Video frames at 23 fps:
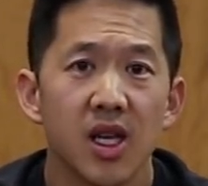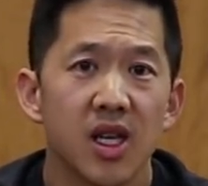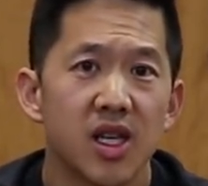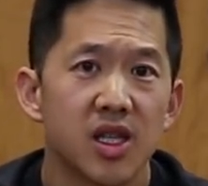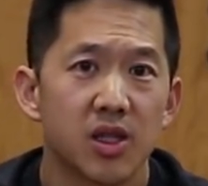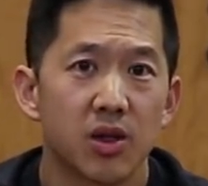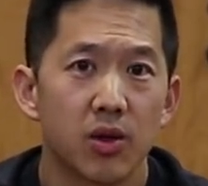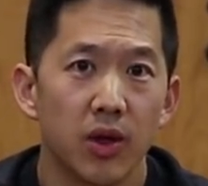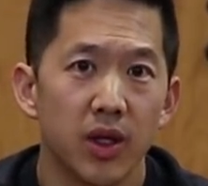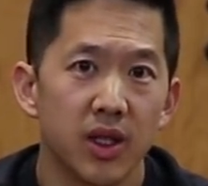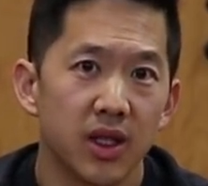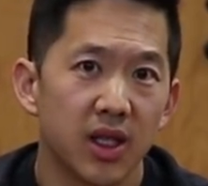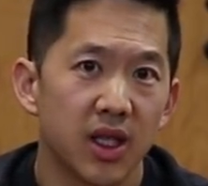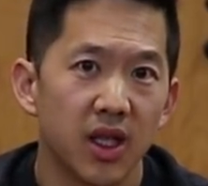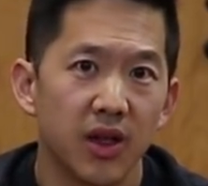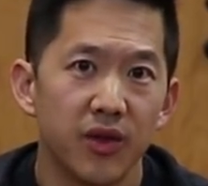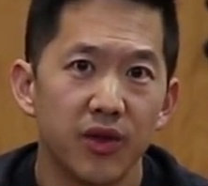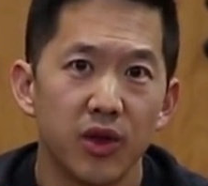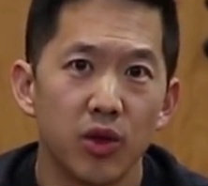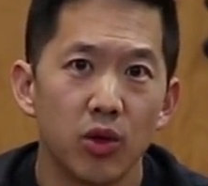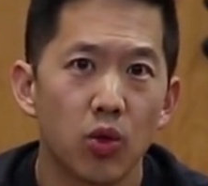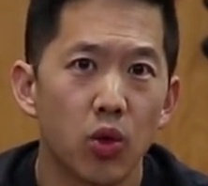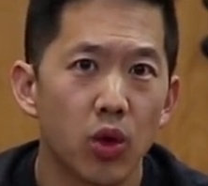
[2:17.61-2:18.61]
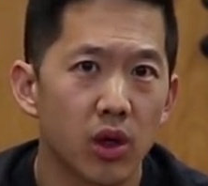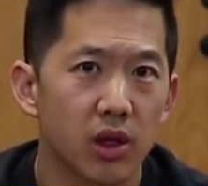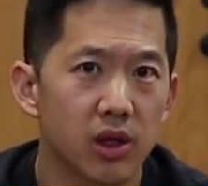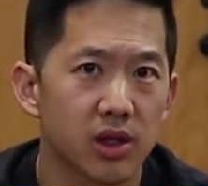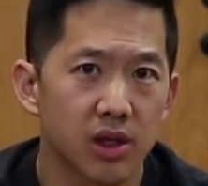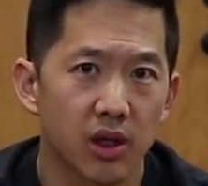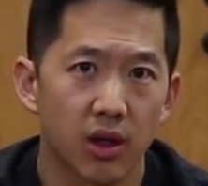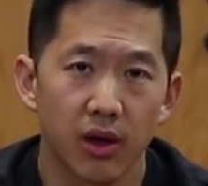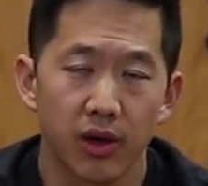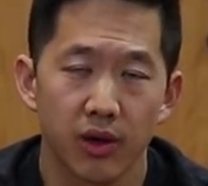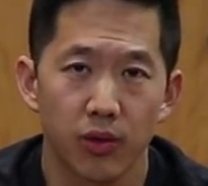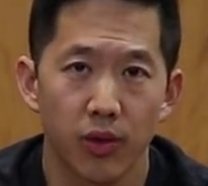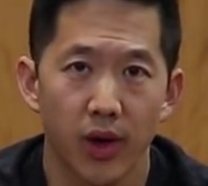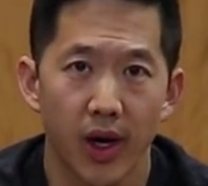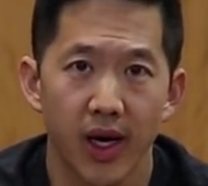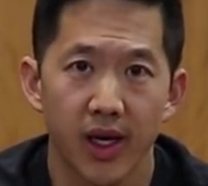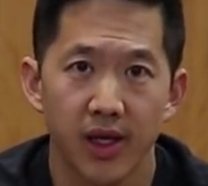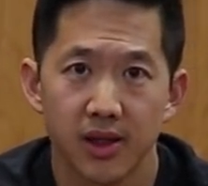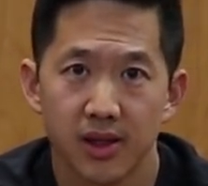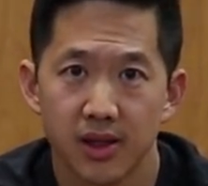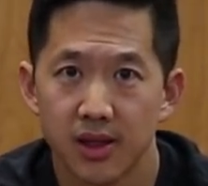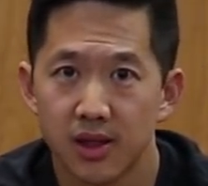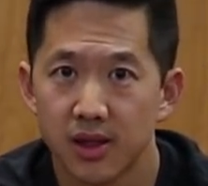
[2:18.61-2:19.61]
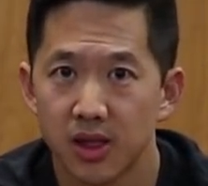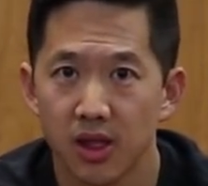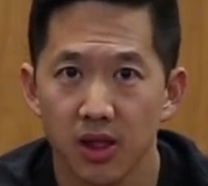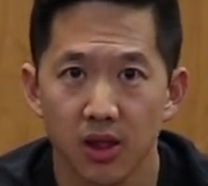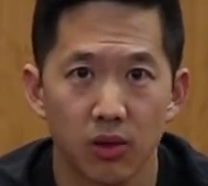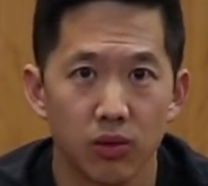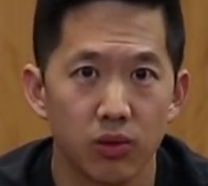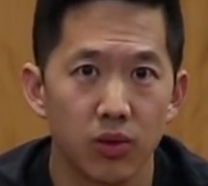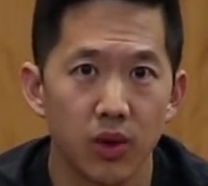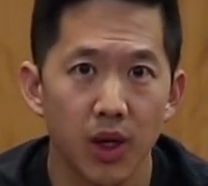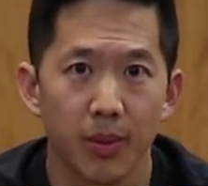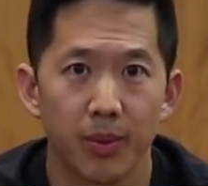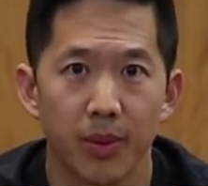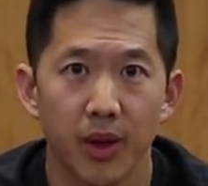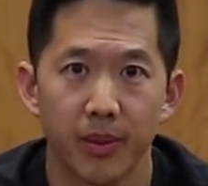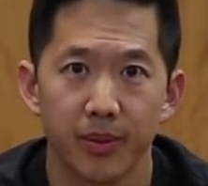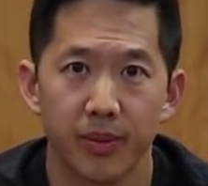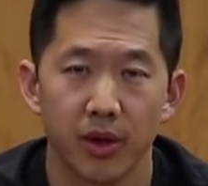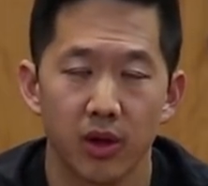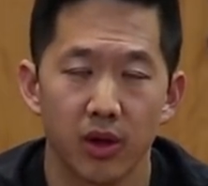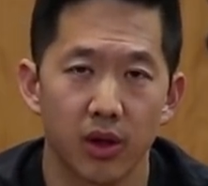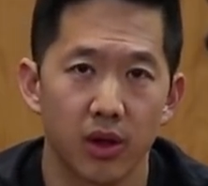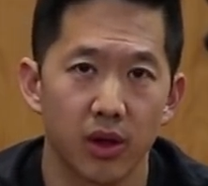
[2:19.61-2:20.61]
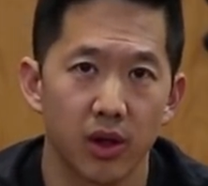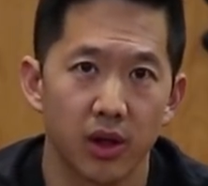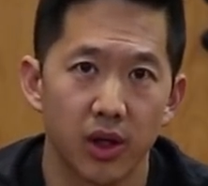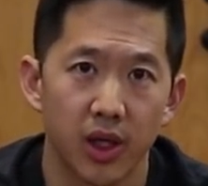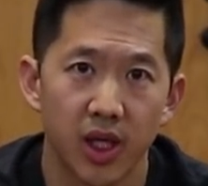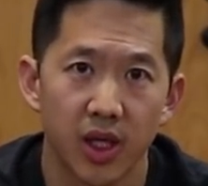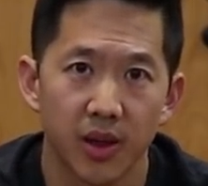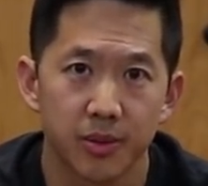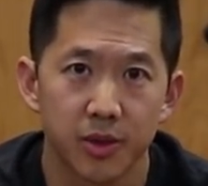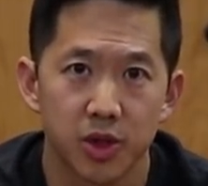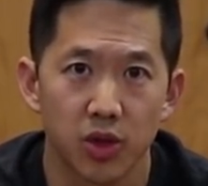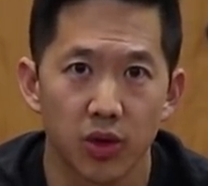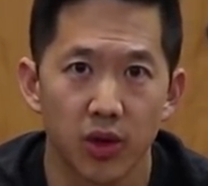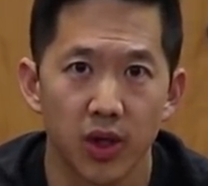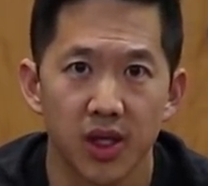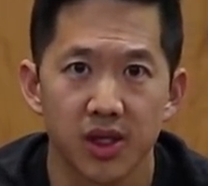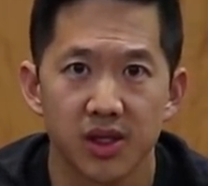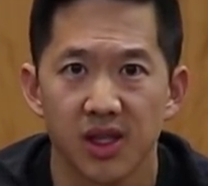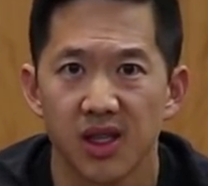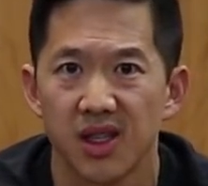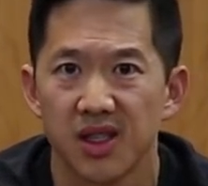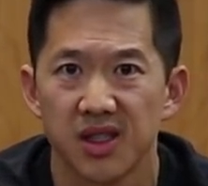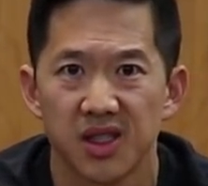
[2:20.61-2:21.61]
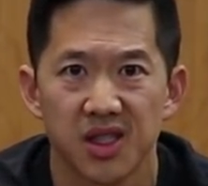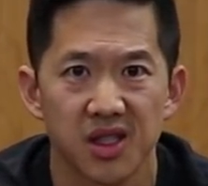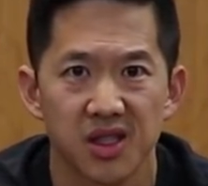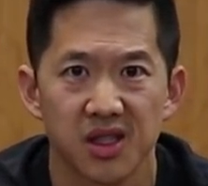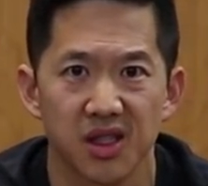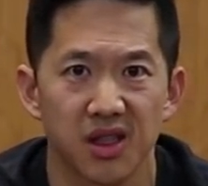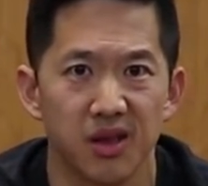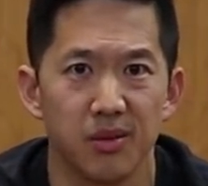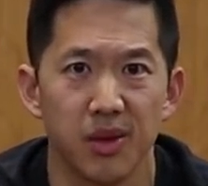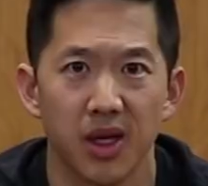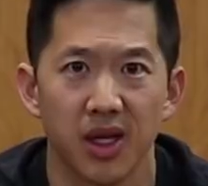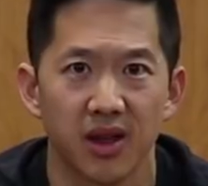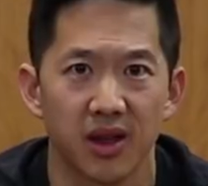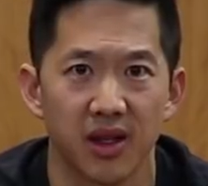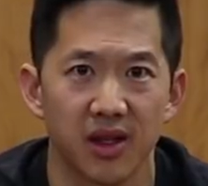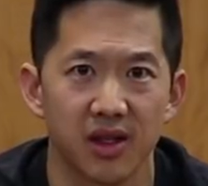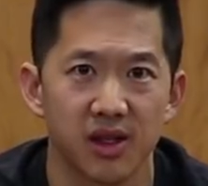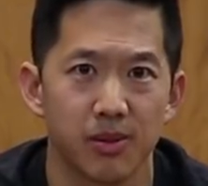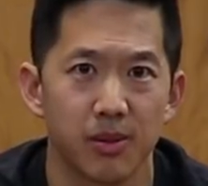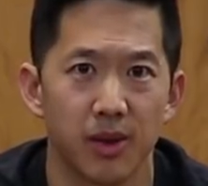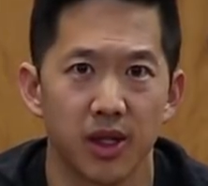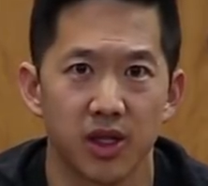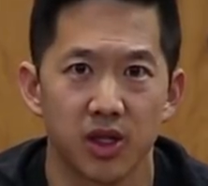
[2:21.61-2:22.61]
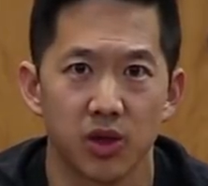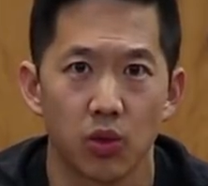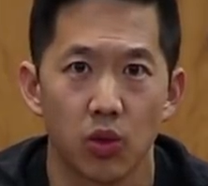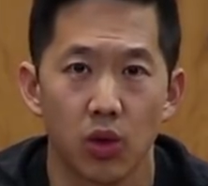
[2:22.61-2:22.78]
is going to give you worse arthritis, it's going to rip up your hip joints, and it's just going to make things much